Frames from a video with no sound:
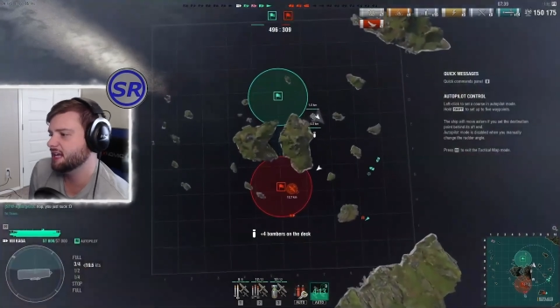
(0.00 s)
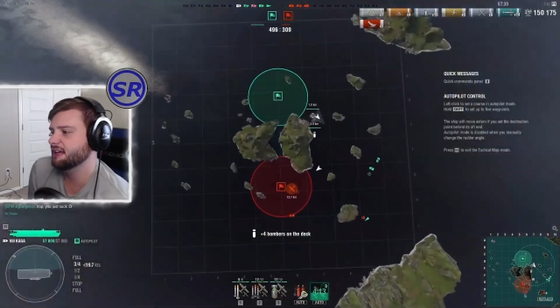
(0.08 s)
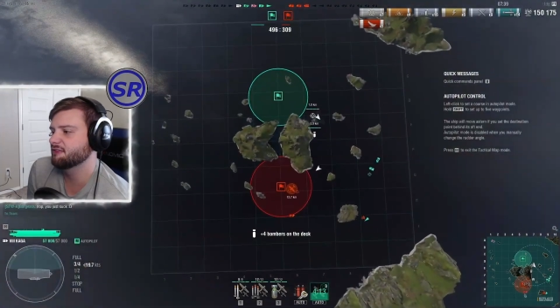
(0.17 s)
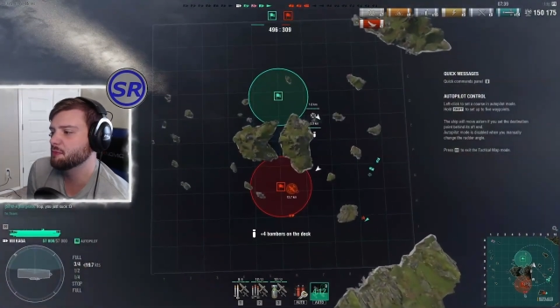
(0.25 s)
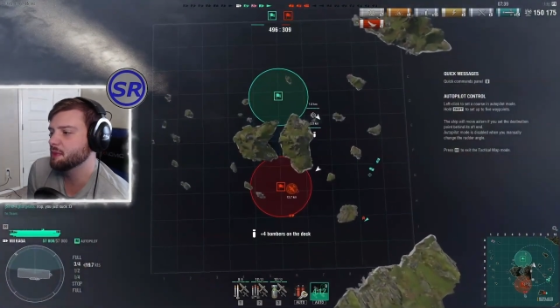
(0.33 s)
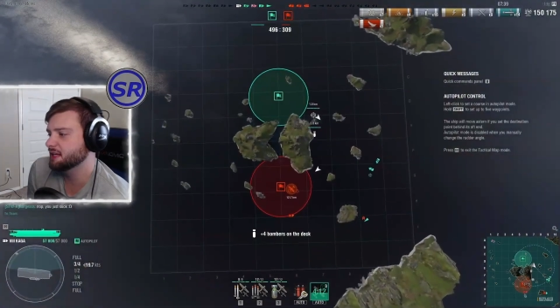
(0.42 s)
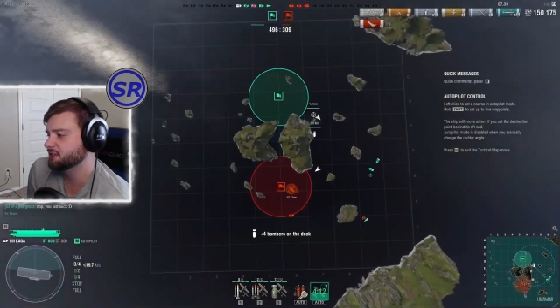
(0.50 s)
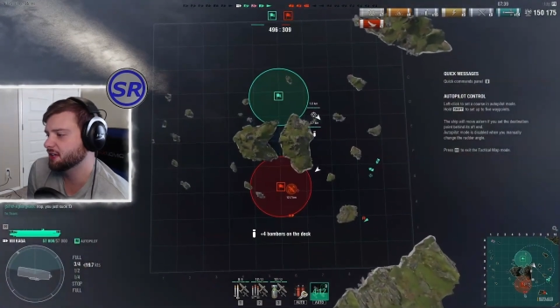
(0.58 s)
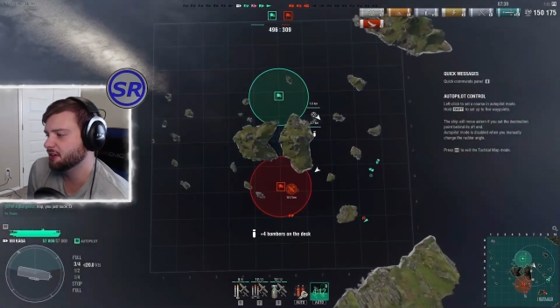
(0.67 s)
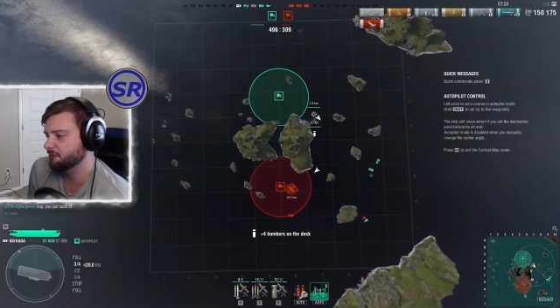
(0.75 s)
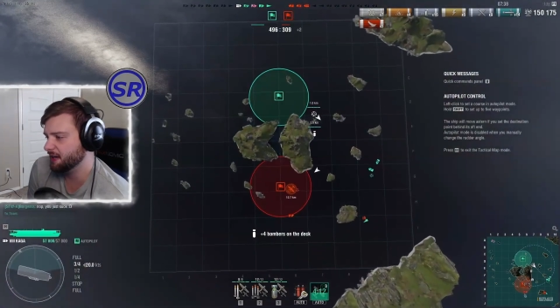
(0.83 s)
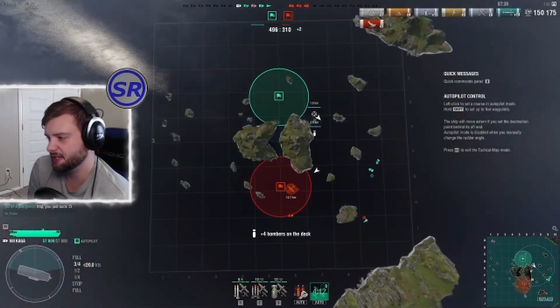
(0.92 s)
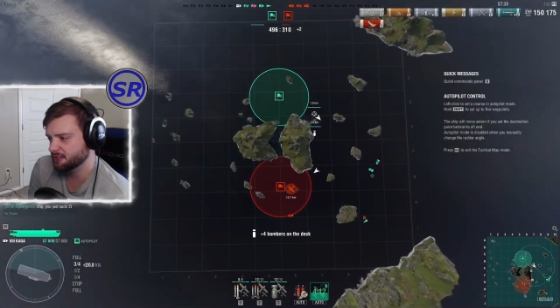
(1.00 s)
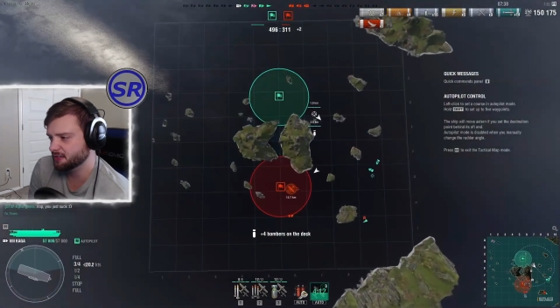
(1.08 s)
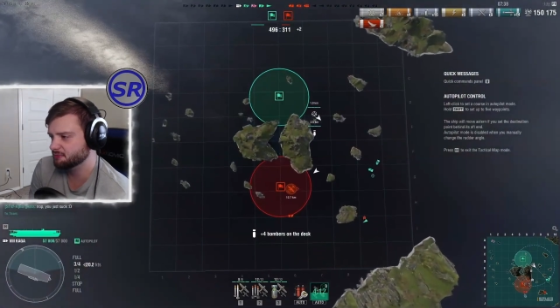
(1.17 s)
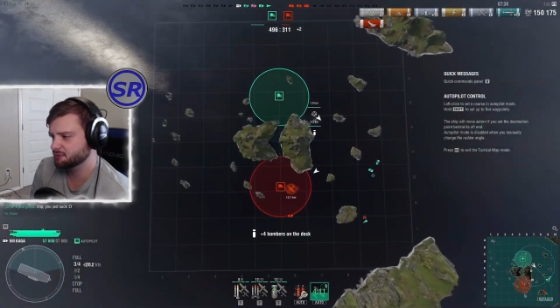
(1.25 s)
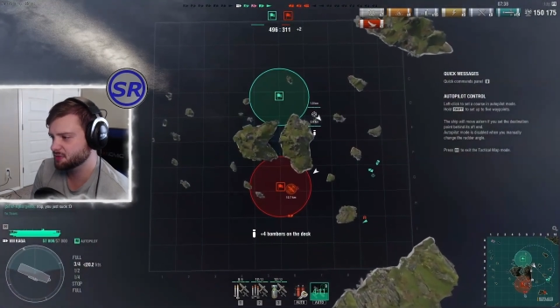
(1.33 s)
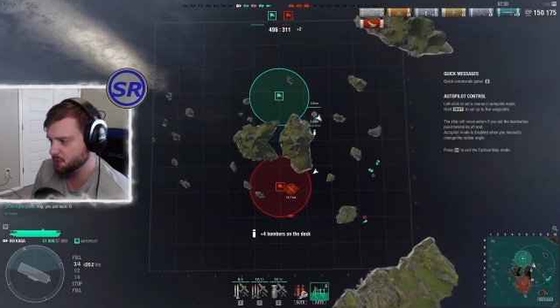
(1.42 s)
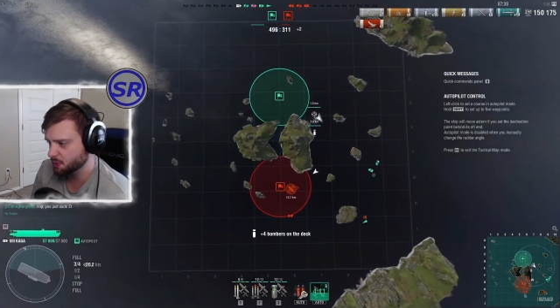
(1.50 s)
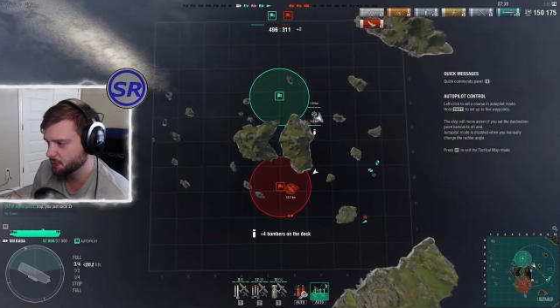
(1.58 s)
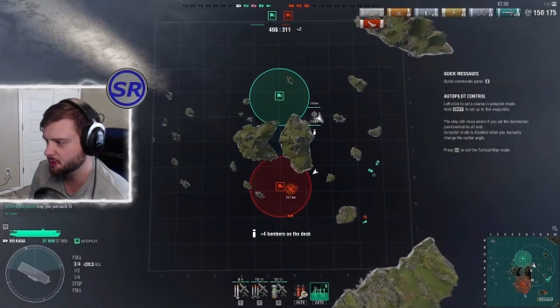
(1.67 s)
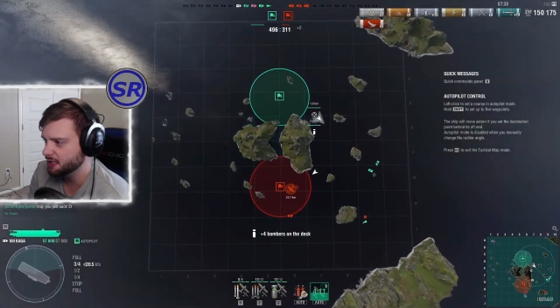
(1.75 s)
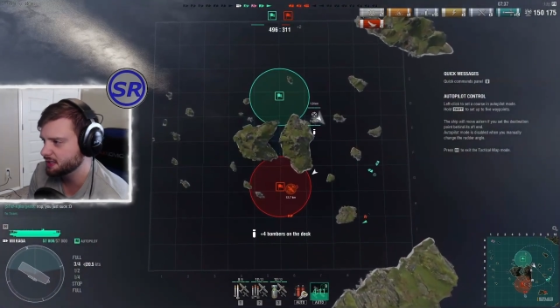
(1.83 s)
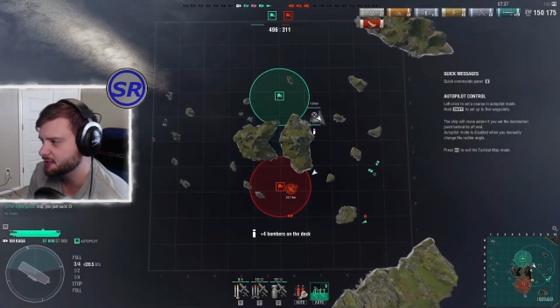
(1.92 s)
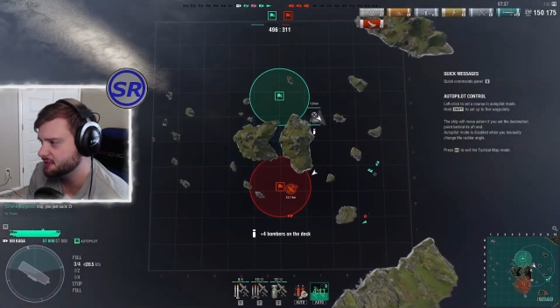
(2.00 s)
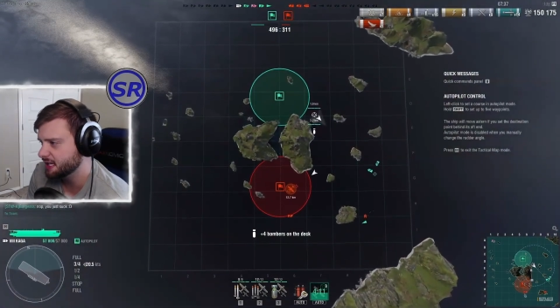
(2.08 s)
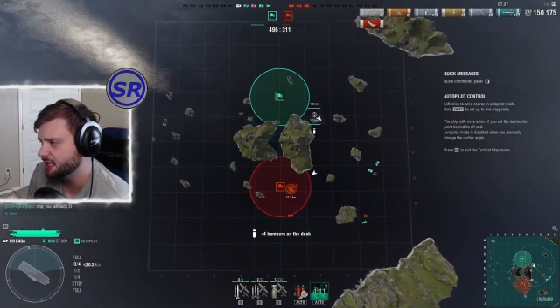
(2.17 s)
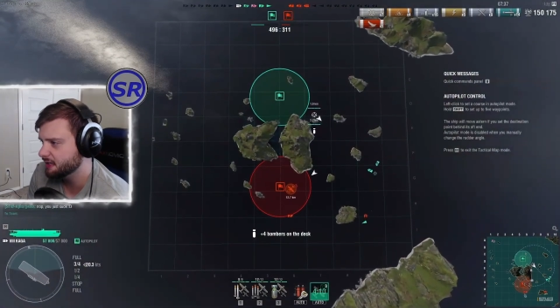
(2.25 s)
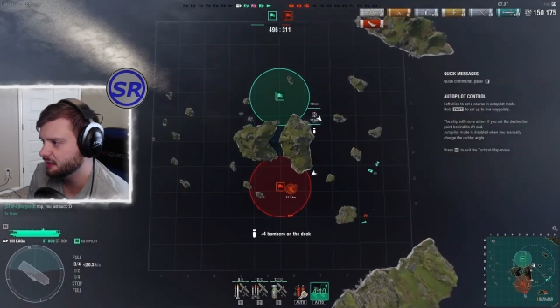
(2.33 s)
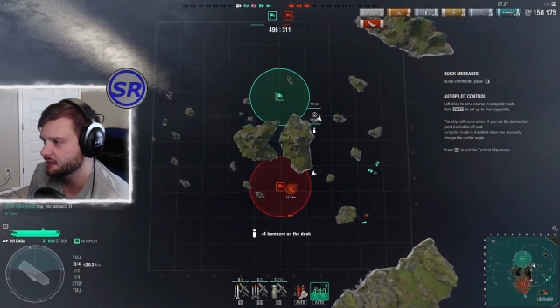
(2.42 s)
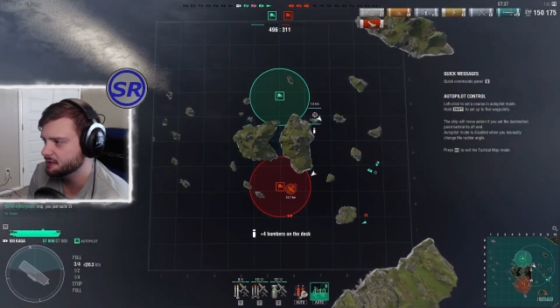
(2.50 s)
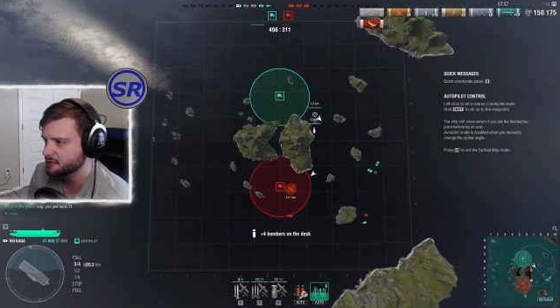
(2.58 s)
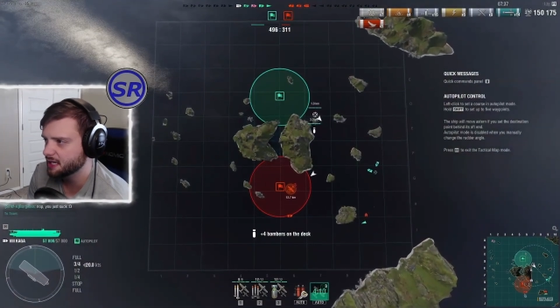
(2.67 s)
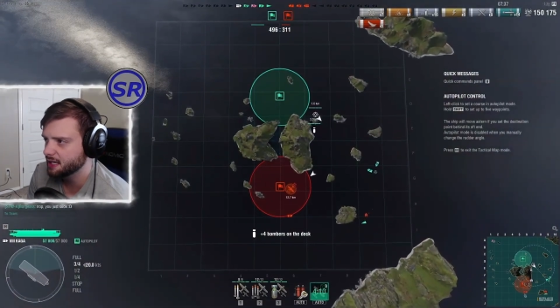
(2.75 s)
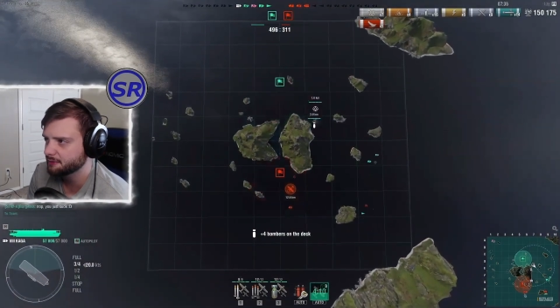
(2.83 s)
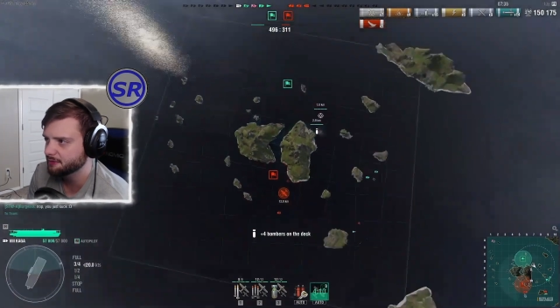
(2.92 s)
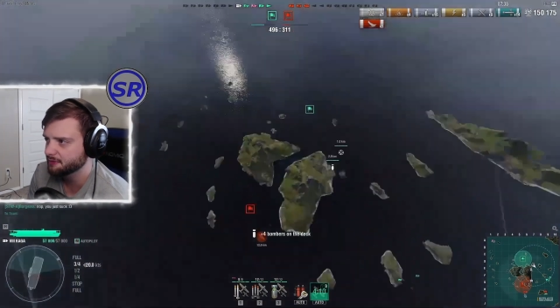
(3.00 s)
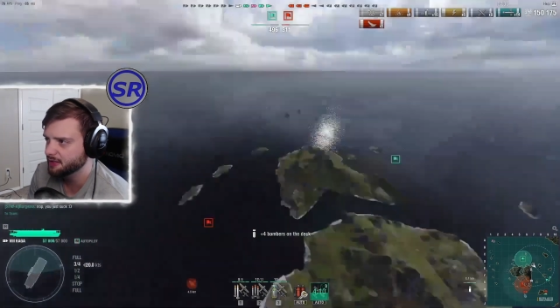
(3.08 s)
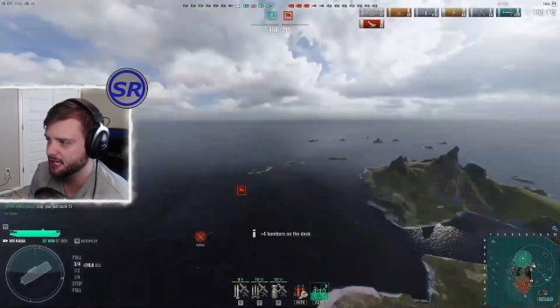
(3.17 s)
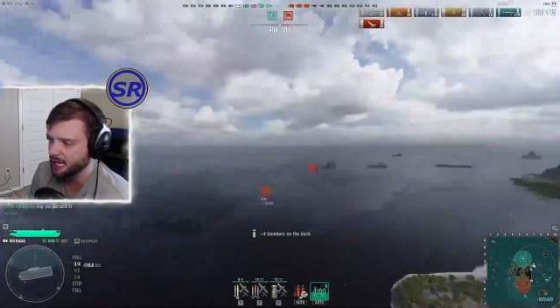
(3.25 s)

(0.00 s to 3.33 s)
Even myself, I don't truly understand it all the time, of like,